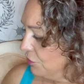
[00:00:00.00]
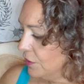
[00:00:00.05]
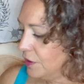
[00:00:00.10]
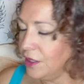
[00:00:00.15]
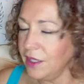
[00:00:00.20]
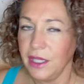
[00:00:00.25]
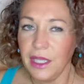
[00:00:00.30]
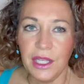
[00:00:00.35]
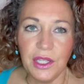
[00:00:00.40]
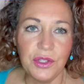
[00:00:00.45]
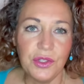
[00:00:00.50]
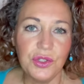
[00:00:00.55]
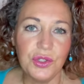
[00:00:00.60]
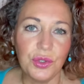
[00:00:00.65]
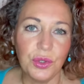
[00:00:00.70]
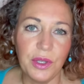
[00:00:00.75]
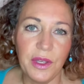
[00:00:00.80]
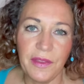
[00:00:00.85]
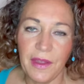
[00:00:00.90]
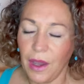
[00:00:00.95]
really
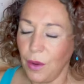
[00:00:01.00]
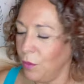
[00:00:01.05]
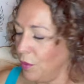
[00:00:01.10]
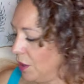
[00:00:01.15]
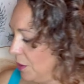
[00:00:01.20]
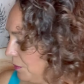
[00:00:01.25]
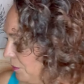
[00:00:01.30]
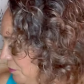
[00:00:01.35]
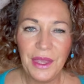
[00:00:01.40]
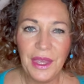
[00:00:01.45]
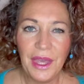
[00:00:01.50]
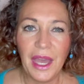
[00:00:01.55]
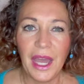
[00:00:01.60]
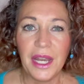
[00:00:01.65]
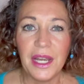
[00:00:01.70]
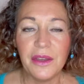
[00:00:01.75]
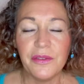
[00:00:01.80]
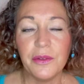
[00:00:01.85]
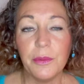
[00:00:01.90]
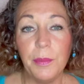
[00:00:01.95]
enjoy that one.
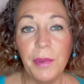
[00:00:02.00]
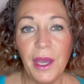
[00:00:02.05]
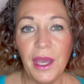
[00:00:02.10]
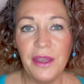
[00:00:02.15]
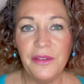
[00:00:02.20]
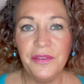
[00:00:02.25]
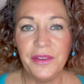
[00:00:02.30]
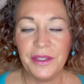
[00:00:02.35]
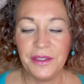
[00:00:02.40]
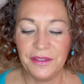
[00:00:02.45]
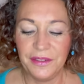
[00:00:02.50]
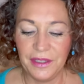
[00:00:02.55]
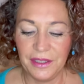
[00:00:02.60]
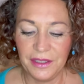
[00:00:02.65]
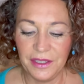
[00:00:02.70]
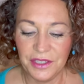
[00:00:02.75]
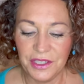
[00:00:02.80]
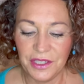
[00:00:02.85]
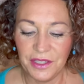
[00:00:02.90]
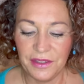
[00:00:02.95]
Another perfect
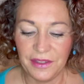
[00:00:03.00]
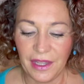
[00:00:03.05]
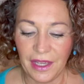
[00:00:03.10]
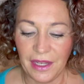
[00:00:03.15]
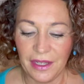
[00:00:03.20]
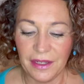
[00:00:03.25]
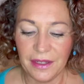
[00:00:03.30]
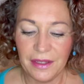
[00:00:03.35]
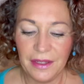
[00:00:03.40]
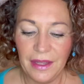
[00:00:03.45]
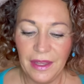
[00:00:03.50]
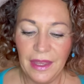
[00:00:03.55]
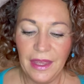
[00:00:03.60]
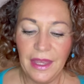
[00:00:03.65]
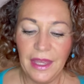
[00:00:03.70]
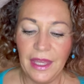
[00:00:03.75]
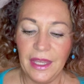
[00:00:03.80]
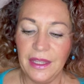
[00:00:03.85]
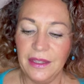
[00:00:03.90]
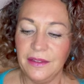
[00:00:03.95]
signature scent
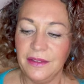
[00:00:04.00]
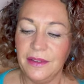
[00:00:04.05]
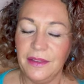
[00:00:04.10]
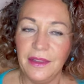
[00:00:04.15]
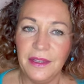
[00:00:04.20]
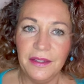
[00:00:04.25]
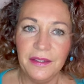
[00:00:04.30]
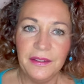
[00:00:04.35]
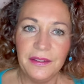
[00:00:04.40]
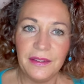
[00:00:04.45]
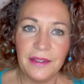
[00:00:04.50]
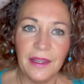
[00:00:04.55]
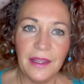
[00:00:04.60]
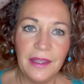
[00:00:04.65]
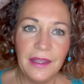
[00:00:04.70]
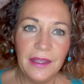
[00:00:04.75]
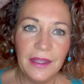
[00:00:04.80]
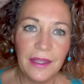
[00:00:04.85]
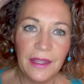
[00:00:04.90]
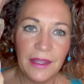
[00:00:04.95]
is this
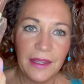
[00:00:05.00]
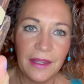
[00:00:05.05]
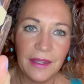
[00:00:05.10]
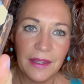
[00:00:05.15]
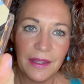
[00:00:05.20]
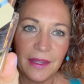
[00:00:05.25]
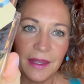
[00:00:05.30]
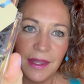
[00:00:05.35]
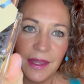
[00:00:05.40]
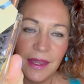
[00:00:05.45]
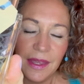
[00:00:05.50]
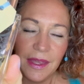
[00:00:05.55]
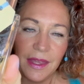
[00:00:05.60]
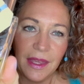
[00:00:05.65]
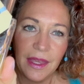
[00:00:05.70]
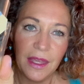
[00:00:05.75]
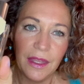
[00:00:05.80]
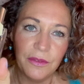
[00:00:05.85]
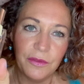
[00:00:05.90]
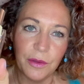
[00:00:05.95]

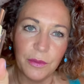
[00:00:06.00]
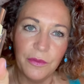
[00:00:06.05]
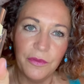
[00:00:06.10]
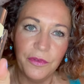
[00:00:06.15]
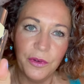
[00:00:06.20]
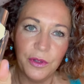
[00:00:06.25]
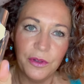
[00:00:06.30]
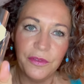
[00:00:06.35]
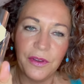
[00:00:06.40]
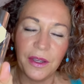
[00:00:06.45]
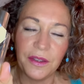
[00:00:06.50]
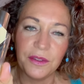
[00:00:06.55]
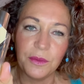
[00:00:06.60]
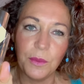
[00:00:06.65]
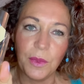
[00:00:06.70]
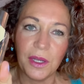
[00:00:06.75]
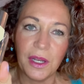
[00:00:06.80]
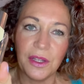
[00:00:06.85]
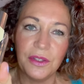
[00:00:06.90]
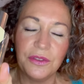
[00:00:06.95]
from
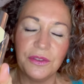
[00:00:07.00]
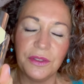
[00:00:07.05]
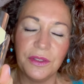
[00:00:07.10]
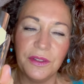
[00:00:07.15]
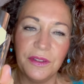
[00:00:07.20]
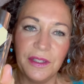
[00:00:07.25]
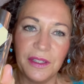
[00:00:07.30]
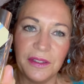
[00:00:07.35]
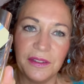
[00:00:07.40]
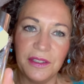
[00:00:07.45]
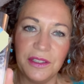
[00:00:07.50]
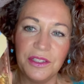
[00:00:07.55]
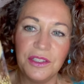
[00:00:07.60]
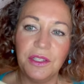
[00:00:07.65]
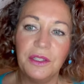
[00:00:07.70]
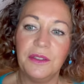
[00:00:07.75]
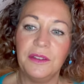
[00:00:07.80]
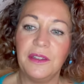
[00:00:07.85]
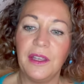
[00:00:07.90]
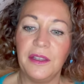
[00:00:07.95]
4160
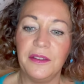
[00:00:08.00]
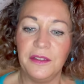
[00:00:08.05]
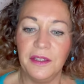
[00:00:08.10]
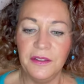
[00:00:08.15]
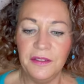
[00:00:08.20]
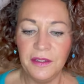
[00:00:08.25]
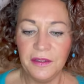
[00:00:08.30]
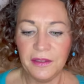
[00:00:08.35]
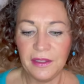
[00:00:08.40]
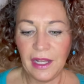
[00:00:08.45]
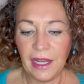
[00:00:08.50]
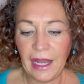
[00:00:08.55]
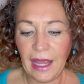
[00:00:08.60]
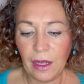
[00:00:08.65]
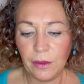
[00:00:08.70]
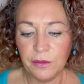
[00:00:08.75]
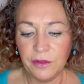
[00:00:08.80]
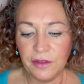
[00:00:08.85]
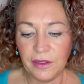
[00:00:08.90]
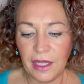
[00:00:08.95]
Tuesdays. This is
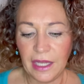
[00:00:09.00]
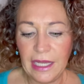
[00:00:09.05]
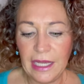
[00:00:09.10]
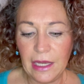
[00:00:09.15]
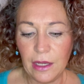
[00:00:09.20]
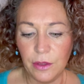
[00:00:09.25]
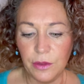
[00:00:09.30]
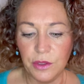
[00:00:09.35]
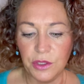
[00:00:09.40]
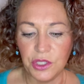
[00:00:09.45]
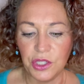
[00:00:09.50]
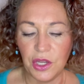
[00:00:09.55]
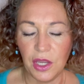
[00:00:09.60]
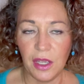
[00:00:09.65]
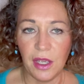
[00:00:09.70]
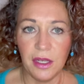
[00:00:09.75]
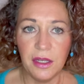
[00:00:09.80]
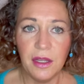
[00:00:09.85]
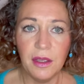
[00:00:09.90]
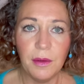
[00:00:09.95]
Clouds
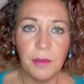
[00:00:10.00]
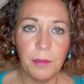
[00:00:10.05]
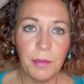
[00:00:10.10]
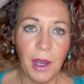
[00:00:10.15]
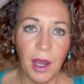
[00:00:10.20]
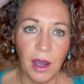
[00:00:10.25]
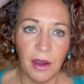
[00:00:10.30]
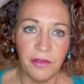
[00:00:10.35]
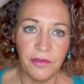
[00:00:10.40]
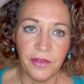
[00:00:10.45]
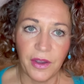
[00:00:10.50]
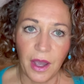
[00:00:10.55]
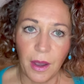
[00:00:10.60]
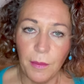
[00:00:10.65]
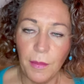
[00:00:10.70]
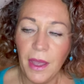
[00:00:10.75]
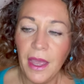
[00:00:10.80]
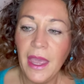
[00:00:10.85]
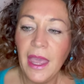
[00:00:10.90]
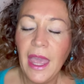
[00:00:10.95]
Illusion
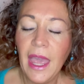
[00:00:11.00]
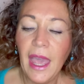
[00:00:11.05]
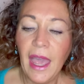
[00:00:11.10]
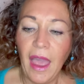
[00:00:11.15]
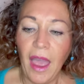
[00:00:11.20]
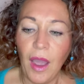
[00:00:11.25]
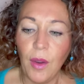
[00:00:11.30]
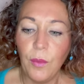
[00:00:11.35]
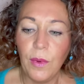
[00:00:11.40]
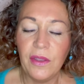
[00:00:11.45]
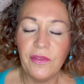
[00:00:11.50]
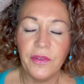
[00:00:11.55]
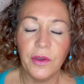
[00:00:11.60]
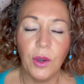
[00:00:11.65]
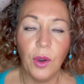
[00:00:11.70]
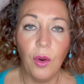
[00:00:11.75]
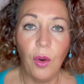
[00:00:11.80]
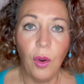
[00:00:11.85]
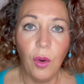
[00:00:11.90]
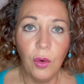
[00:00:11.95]
Parfum.
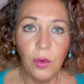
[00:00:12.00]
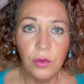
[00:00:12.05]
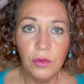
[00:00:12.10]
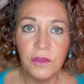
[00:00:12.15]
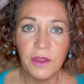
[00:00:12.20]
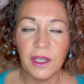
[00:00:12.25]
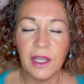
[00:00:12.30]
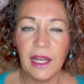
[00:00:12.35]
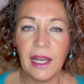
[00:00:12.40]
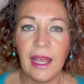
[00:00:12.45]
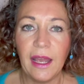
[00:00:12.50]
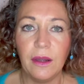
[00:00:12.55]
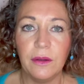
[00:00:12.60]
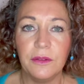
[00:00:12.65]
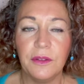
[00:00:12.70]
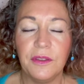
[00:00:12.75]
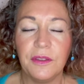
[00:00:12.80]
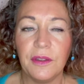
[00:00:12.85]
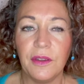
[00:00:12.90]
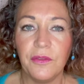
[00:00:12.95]
However, all the
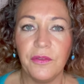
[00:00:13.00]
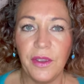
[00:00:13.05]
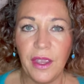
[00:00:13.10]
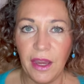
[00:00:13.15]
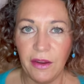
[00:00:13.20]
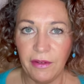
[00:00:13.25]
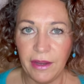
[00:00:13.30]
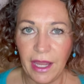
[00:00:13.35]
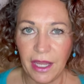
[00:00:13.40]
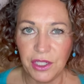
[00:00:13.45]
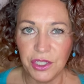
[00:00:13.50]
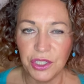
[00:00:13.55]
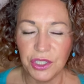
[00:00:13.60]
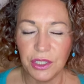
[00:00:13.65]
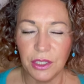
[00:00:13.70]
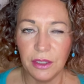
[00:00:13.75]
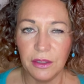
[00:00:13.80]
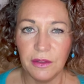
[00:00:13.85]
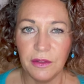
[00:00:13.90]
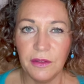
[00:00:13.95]
Clouds
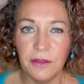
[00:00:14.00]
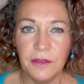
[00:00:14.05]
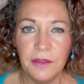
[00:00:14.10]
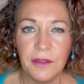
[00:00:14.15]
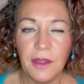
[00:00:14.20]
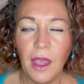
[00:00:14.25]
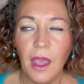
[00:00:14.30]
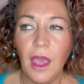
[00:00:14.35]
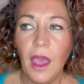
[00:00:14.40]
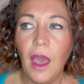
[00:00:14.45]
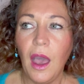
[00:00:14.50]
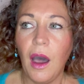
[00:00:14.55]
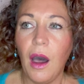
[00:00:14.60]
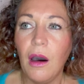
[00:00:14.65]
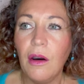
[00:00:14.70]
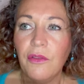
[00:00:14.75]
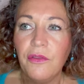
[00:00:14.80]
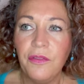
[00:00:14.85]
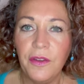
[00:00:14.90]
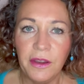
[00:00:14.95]
variations
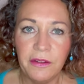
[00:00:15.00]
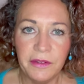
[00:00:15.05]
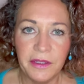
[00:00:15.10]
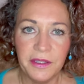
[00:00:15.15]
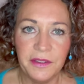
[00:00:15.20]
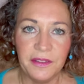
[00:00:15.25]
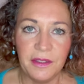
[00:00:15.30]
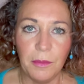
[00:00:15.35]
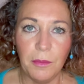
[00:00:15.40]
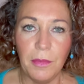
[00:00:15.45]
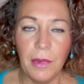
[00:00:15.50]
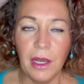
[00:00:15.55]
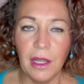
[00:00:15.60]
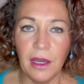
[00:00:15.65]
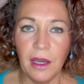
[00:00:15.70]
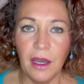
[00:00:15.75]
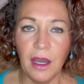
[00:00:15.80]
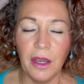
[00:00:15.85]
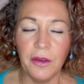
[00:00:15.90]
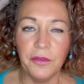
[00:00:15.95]
are very
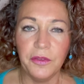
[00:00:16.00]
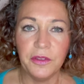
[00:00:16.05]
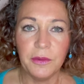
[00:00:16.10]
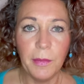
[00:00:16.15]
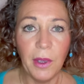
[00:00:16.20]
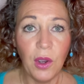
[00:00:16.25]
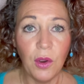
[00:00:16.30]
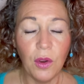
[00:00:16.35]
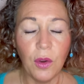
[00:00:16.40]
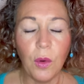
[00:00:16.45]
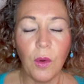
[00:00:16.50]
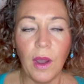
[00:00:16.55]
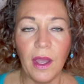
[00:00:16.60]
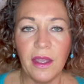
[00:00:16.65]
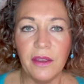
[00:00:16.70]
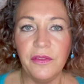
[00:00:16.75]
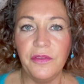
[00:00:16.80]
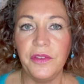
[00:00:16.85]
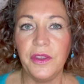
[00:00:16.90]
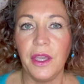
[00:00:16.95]
similar. I've smelt
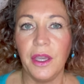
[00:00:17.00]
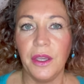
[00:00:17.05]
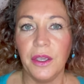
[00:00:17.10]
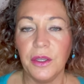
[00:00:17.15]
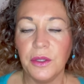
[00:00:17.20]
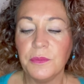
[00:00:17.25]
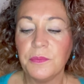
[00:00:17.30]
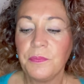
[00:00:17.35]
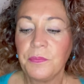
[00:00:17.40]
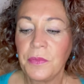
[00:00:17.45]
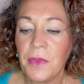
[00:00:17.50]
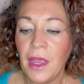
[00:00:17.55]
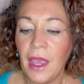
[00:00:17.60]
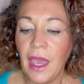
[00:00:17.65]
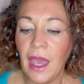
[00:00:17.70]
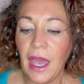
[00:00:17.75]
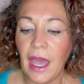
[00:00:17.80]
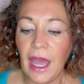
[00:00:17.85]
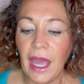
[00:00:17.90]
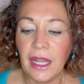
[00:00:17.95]
quite a few.
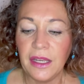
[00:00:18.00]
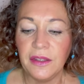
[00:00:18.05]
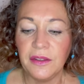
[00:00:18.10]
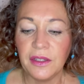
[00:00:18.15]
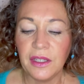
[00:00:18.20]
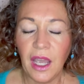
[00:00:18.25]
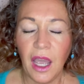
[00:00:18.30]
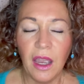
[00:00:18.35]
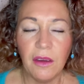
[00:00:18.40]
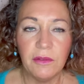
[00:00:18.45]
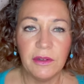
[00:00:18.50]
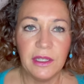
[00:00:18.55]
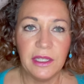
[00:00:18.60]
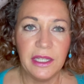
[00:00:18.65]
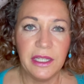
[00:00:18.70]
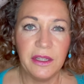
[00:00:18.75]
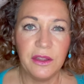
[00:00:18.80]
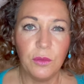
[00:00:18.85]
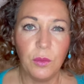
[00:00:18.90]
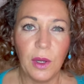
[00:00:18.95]
And
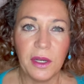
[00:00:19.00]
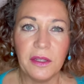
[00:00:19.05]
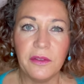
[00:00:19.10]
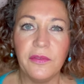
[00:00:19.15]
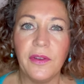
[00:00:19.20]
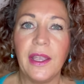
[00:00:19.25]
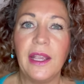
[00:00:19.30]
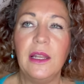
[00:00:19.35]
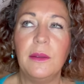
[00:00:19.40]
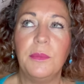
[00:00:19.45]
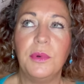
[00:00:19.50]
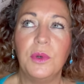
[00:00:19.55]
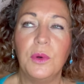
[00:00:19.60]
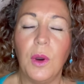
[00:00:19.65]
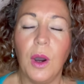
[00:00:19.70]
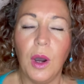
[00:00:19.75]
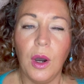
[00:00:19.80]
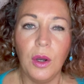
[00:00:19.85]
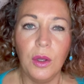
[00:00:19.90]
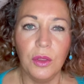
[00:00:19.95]
currently the one
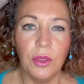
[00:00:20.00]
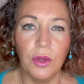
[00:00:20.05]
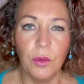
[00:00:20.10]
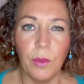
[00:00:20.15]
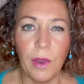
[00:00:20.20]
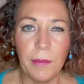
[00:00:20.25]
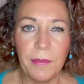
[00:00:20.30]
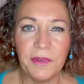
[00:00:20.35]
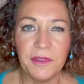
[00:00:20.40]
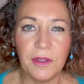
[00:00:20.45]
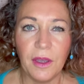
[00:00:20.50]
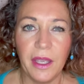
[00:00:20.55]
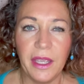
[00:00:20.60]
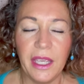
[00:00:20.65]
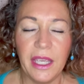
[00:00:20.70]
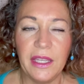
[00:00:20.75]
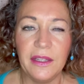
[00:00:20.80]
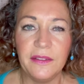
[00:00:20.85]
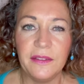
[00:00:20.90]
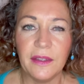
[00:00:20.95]
available on the website
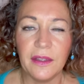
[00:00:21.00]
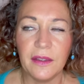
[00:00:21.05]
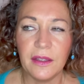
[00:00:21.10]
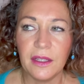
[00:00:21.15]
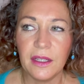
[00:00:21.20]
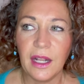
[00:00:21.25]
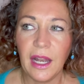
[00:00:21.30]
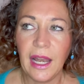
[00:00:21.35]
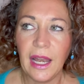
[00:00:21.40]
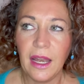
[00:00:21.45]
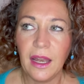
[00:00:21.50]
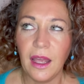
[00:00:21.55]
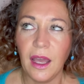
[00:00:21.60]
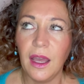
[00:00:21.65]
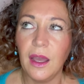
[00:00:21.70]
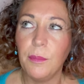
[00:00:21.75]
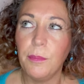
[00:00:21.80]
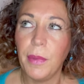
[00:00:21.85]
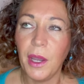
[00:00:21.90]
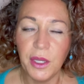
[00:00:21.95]
is
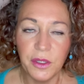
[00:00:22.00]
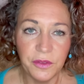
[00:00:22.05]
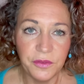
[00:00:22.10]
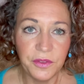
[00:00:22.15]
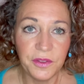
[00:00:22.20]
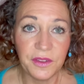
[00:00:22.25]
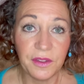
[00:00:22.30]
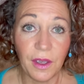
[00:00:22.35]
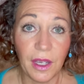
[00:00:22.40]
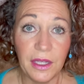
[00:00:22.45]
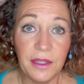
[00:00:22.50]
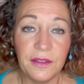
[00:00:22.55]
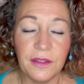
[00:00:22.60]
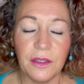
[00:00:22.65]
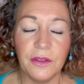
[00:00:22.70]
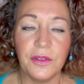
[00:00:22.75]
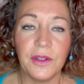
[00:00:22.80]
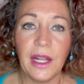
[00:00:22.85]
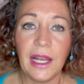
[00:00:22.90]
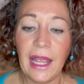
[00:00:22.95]
Both Sides
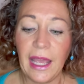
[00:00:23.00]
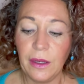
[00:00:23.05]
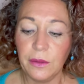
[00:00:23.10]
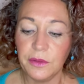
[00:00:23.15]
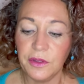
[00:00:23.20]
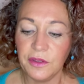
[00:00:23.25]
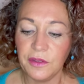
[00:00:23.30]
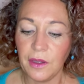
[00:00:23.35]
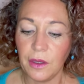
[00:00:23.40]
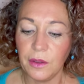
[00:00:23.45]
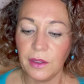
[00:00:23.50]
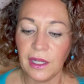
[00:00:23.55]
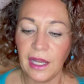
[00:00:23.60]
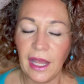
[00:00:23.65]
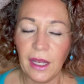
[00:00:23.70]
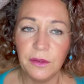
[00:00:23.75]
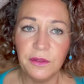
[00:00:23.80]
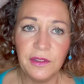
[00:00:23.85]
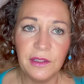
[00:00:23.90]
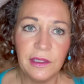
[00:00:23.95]
of Clouds. So
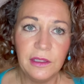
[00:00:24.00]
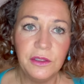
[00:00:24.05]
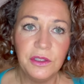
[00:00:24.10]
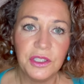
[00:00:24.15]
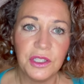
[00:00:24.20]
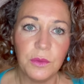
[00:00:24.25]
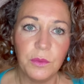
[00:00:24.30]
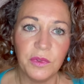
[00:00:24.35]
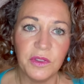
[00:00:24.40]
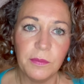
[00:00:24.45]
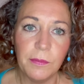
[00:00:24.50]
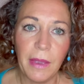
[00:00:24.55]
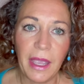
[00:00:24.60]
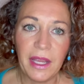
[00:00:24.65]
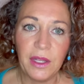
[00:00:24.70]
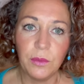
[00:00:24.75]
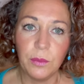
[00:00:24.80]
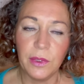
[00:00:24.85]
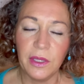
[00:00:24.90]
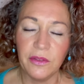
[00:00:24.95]
Clouds Illusion was
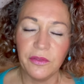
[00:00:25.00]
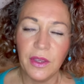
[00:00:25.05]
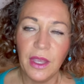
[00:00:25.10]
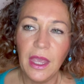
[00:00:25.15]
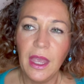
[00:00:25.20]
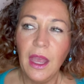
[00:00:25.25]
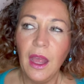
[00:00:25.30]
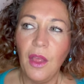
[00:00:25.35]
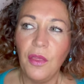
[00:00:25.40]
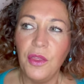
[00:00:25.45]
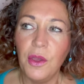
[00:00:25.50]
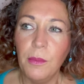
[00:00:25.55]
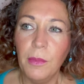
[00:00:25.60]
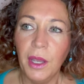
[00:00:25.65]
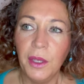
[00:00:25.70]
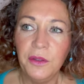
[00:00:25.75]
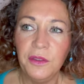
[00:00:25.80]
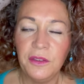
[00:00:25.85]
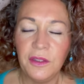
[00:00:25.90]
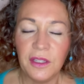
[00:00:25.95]
made with the
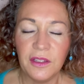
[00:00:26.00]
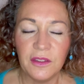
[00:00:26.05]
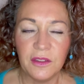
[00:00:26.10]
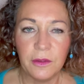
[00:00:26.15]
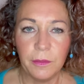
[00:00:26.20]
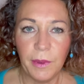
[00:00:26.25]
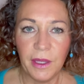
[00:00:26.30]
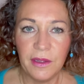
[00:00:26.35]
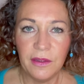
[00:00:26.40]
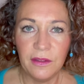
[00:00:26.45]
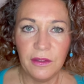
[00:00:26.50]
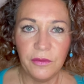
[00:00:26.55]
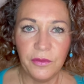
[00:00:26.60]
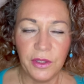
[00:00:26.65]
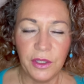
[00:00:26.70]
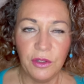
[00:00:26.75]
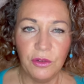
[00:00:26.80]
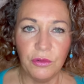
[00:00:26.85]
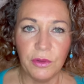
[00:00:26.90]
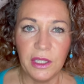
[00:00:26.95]
most expensive
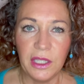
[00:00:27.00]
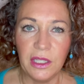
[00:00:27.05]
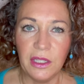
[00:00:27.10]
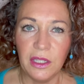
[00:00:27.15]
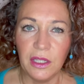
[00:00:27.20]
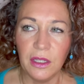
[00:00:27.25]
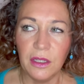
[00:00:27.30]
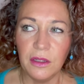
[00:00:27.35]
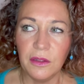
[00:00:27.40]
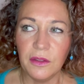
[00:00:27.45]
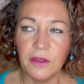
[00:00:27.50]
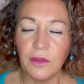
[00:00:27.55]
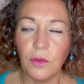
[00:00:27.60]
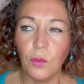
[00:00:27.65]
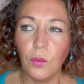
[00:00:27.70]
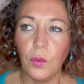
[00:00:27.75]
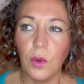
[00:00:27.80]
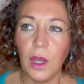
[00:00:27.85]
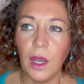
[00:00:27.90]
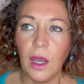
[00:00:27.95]
ingredients
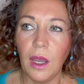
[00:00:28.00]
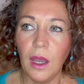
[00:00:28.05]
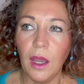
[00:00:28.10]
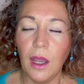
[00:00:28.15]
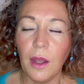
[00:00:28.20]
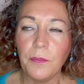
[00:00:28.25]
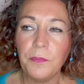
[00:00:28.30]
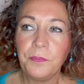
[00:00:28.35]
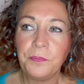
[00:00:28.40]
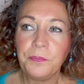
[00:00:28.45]
were